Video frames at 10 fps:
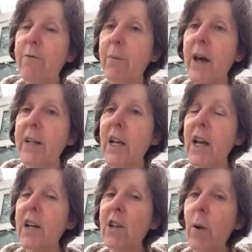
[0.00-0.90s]
from that.
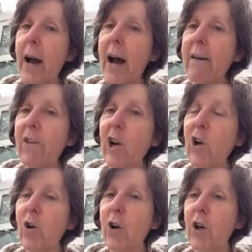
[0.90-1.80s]
So have a
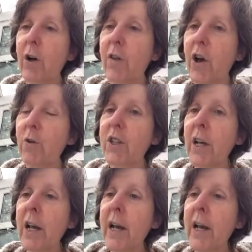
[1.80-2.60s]
look at those,